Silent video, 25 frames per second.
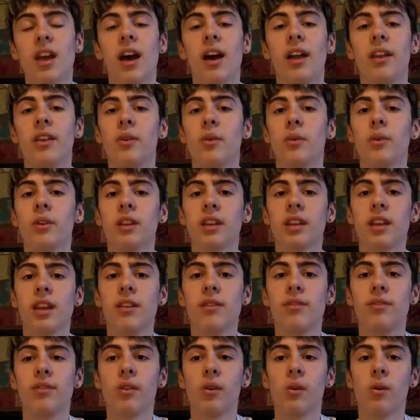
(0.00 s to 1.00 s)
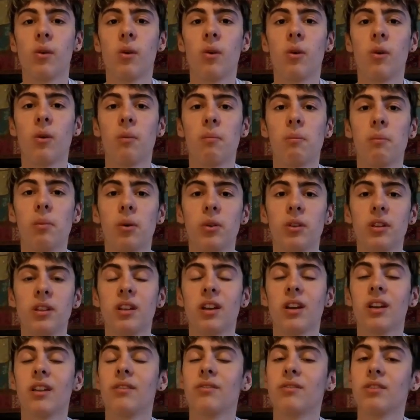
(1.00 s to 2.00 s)
and you want to give your body
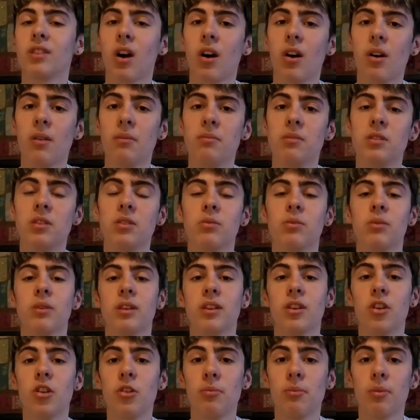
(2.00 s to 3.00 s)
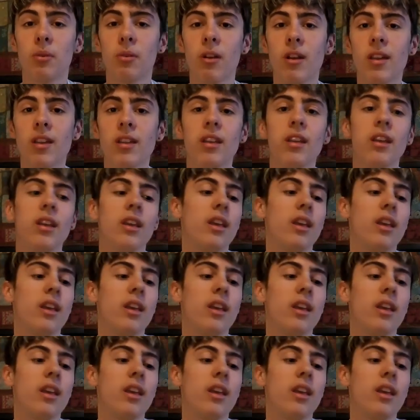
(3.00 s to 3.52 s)
kind of time to recuperate